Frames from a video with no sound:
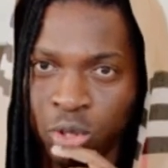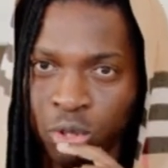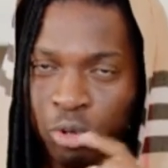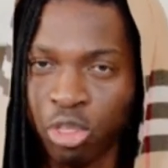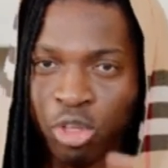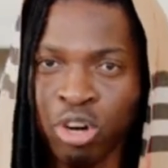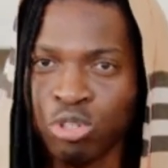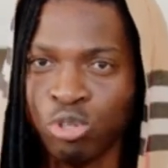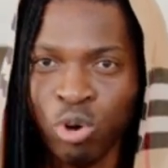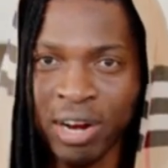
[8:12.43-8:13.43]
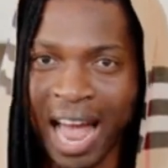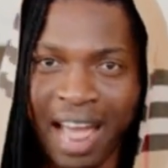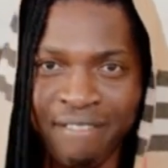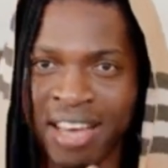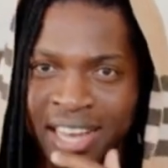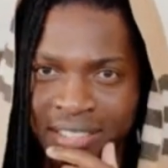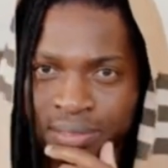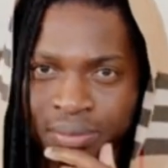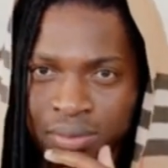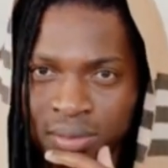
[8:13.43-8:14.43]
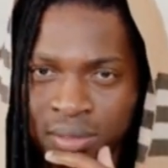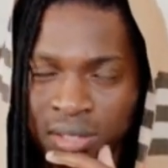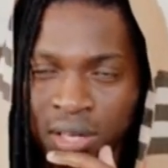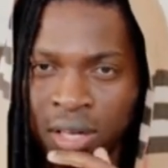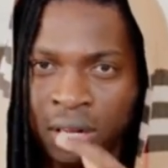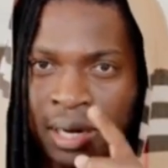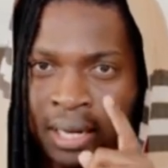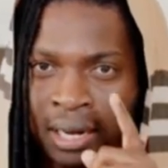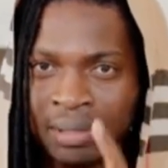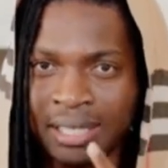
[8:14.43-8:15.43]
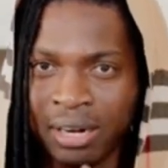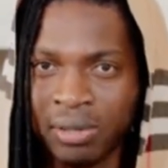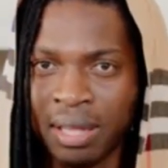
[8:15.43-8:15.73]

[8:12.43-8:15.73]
You thought you and Ivan. Let me tell you,